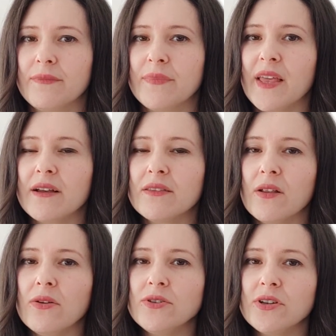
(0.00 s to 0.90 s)

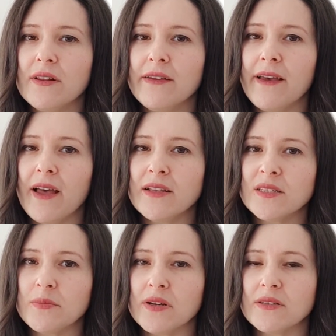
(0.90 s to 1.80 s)
technological
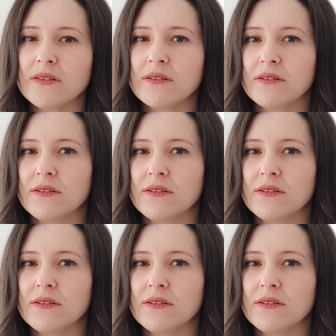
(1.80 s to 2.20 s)
enhancements